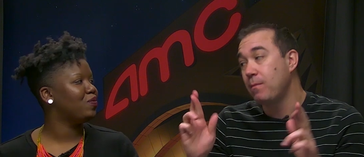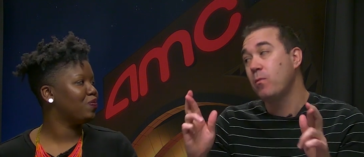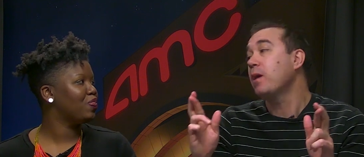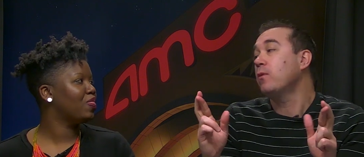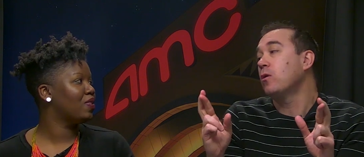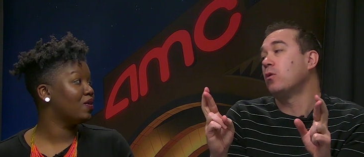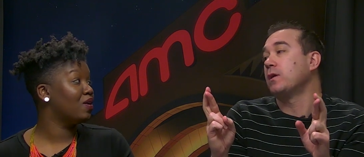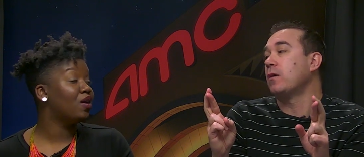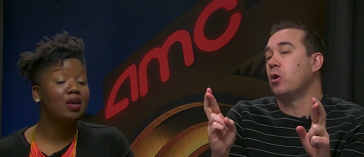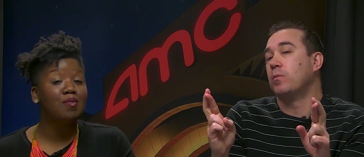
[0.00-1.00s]
Speaker 1: time. I mean, maybe we hold
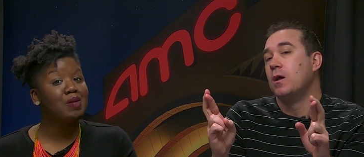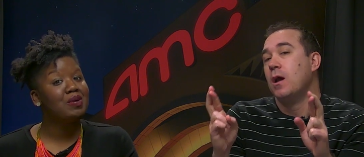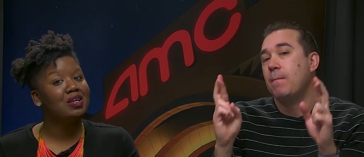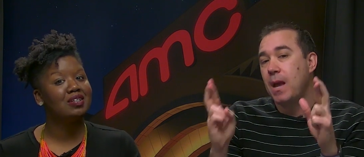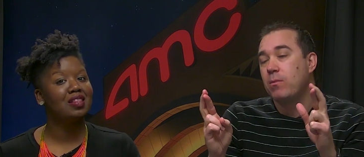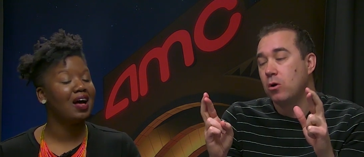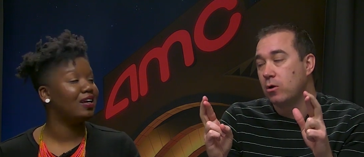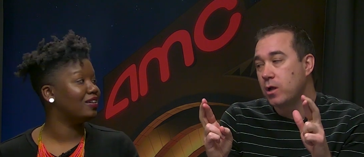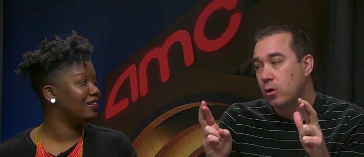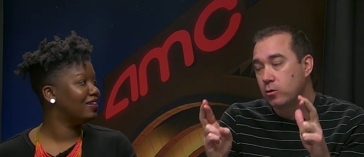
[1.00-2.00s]
out hope. Yeah, maybe. Maybe we'll
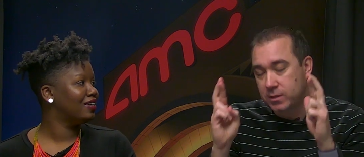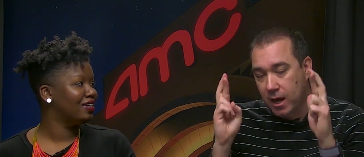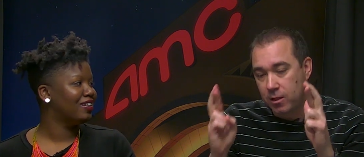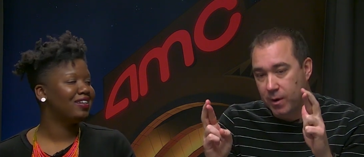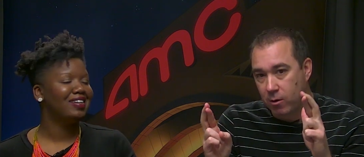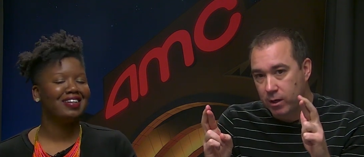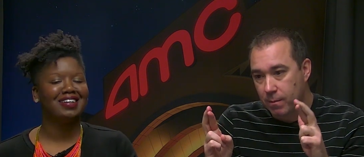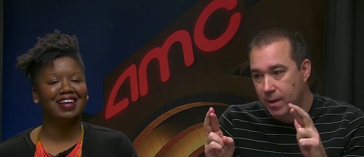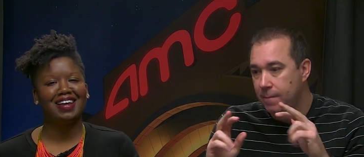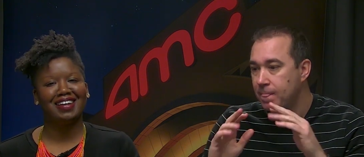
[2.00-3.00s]
hold out hope. Tyler Perry would
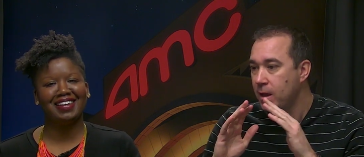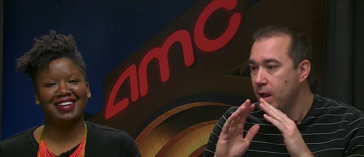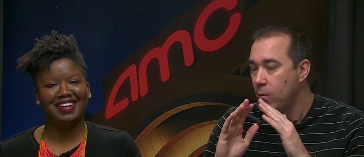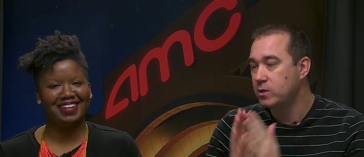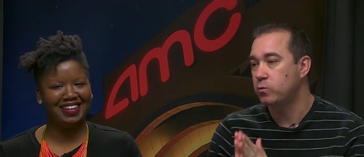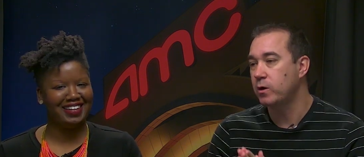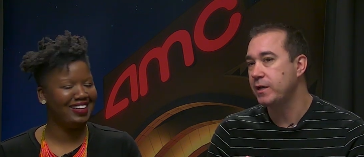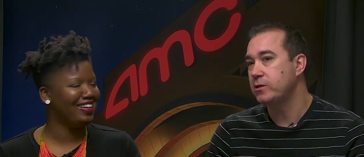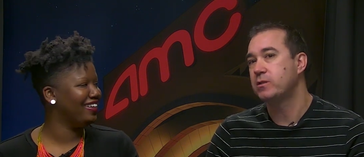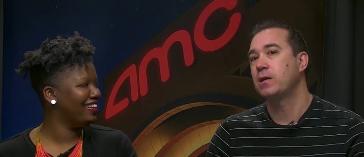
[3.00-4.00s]
come back. What's
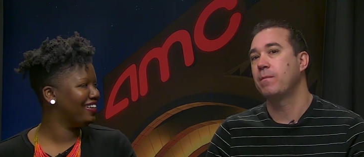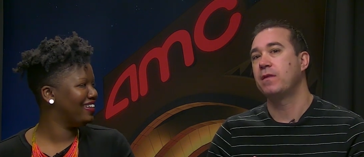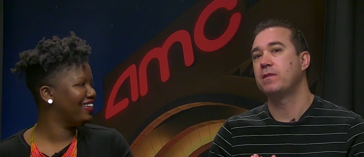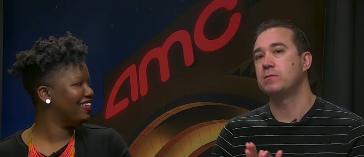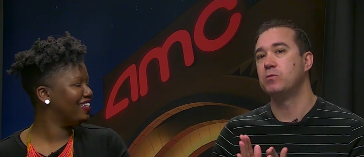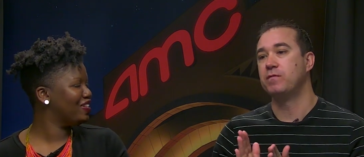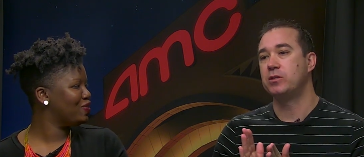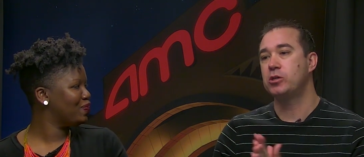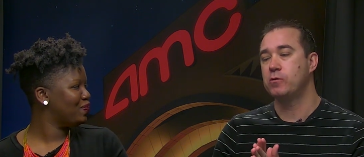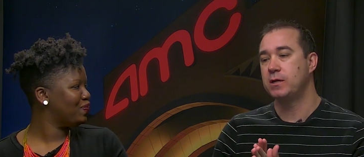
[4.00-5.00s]
really interesting about this movie
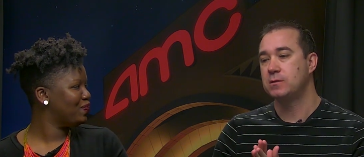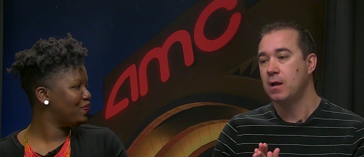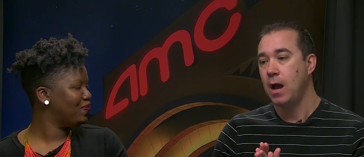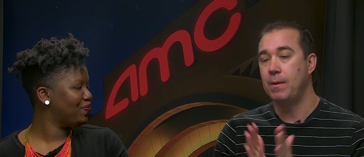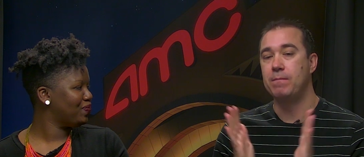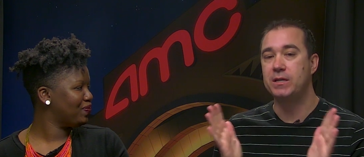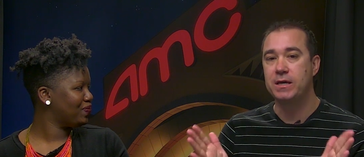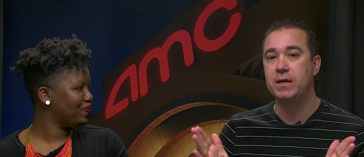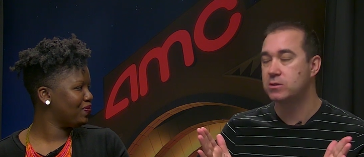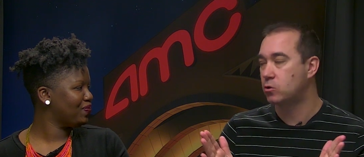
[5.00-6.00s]
too is, I mean,
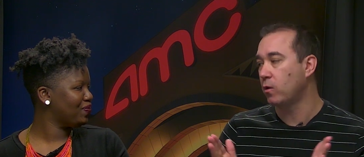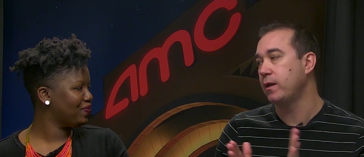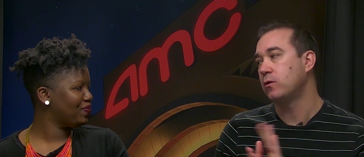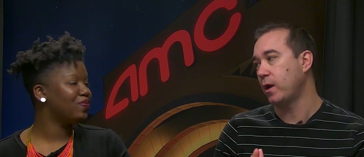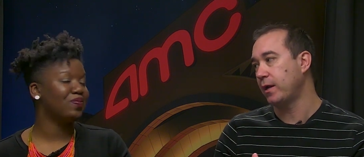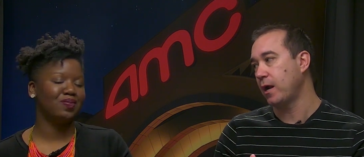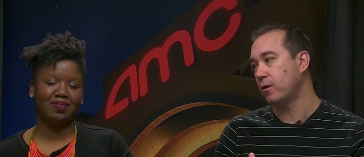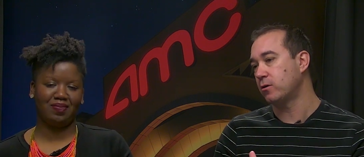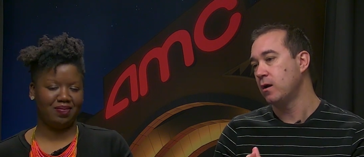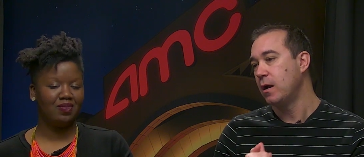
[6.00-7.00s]
Madea is great, great mm.
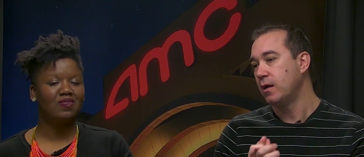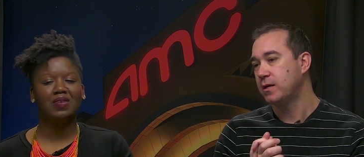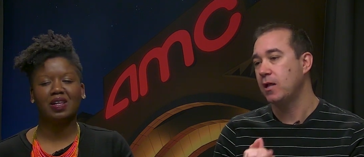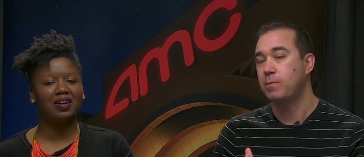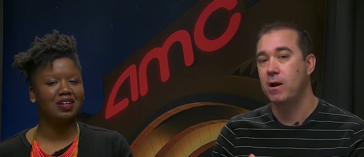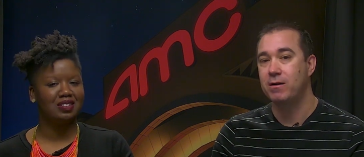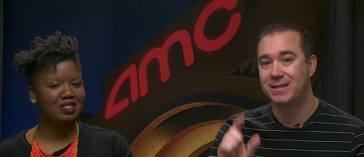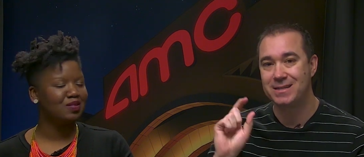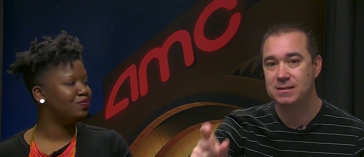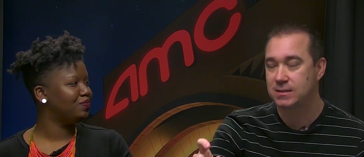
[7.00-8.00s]
character. Tyler Perry
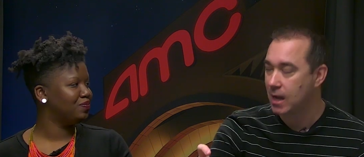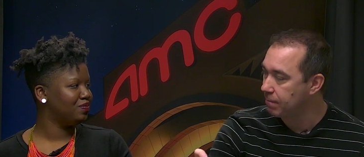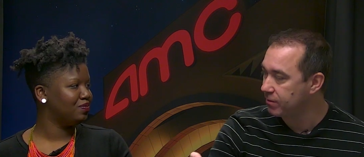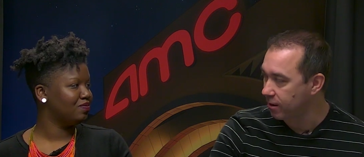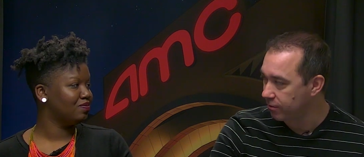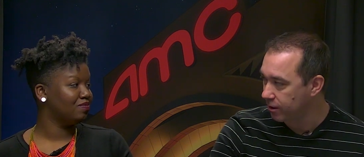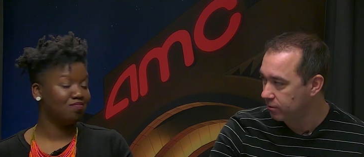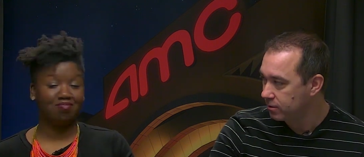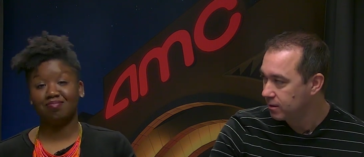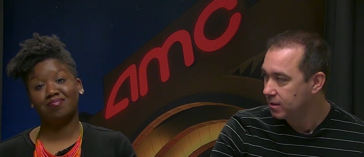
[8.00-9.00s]
didn't stop there
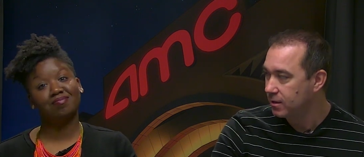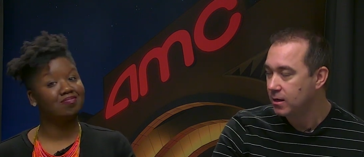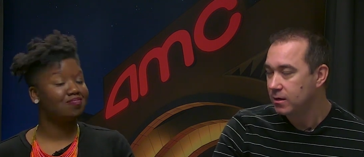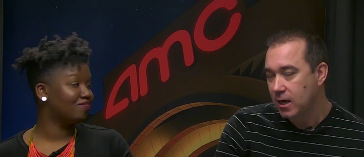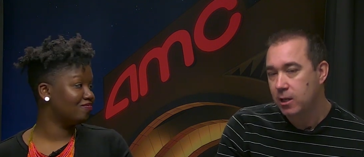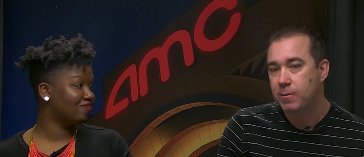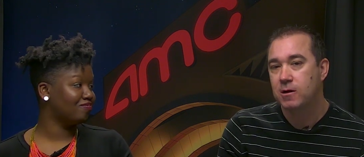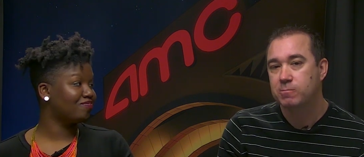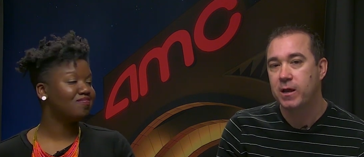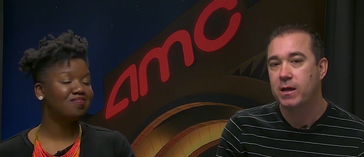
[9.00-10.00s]
though. Mm-mm. Tyler
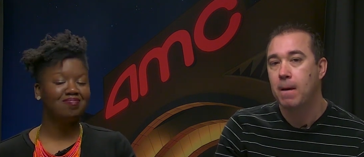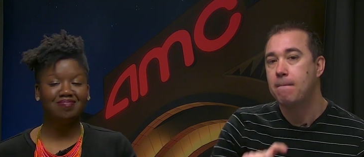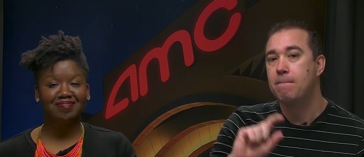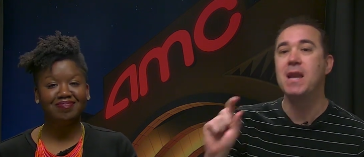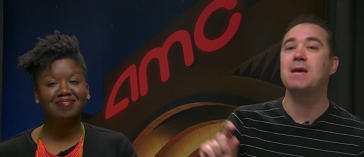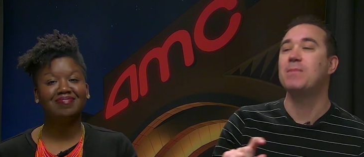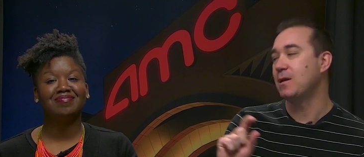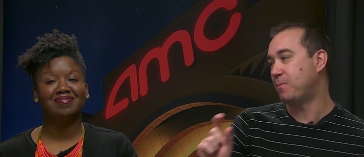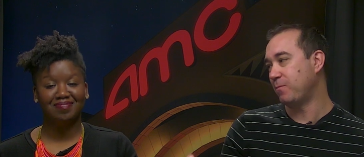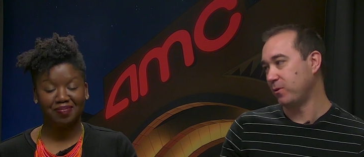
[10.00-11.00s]
Perry is playing many,
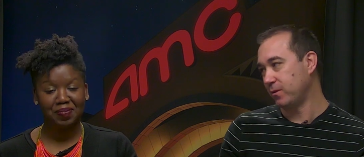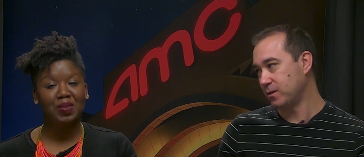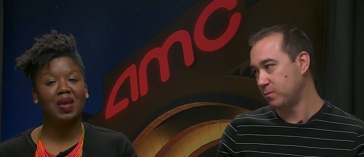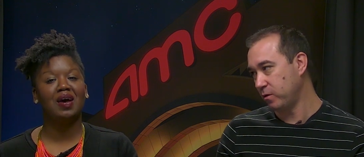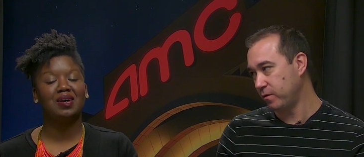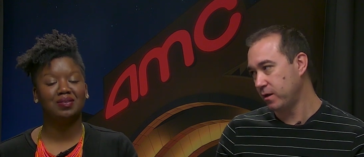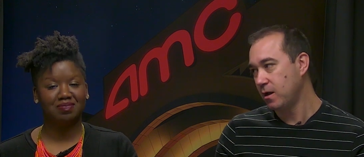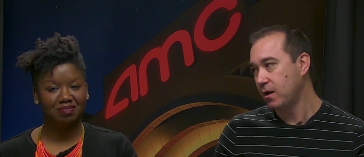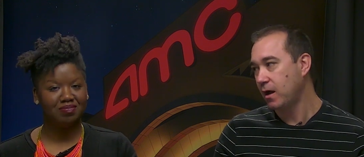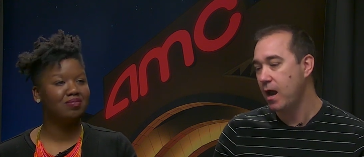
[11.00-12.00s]
many people in this yeah. movie,
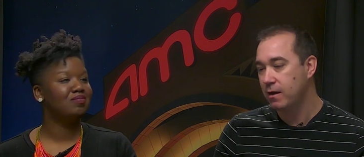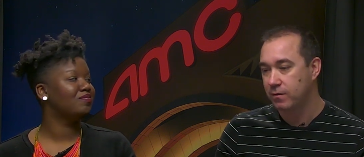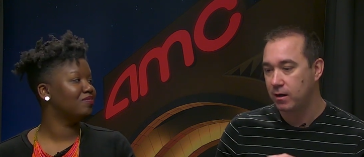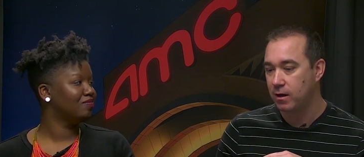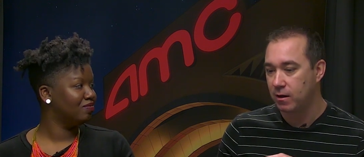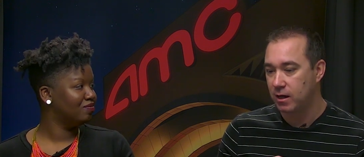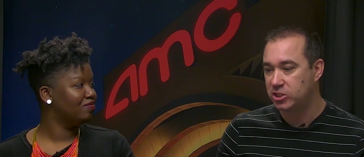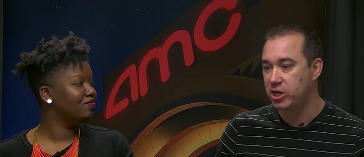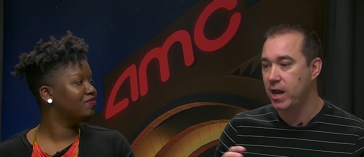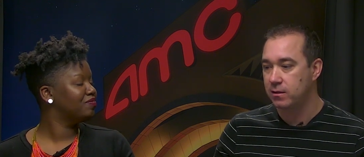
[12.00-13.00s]
kind of uh,
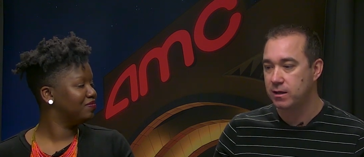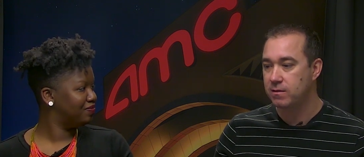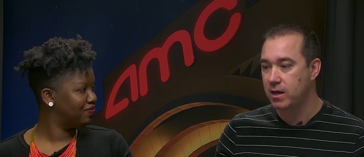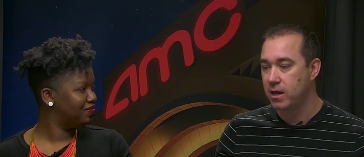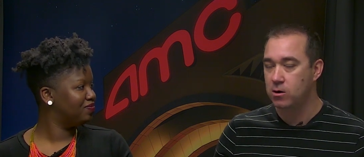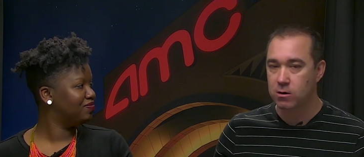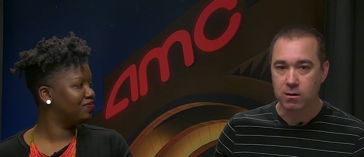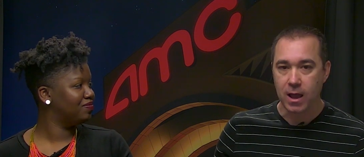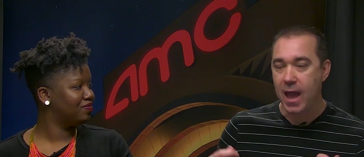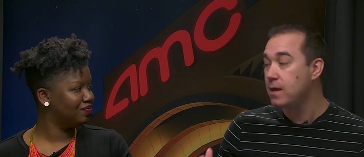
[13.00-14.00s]
channeling the
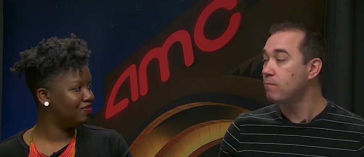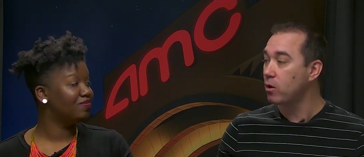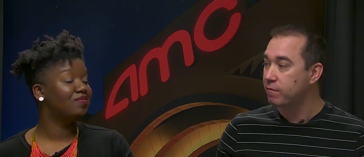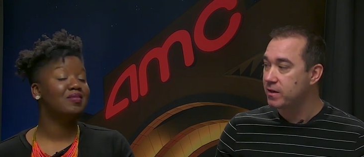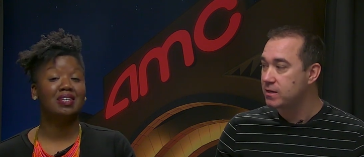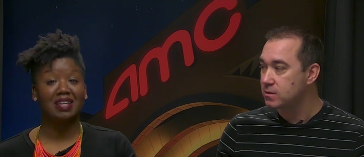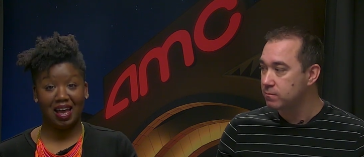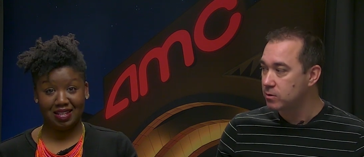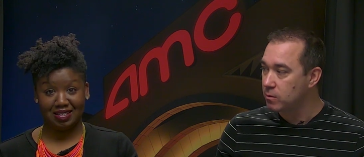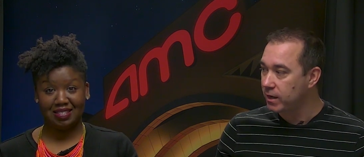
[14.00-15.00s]
inner Eddie Murphyism,
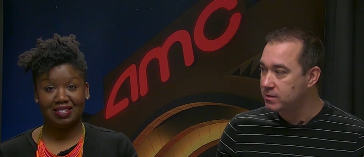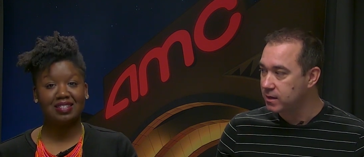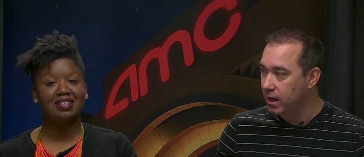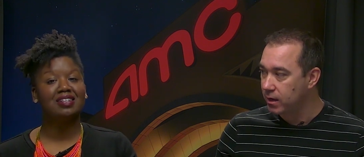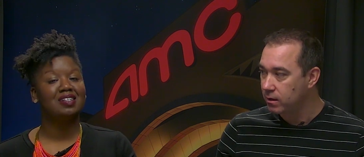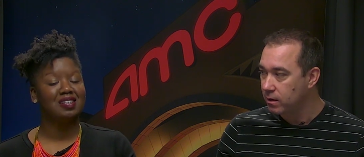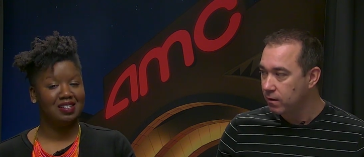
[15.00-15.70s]
yes. you might say.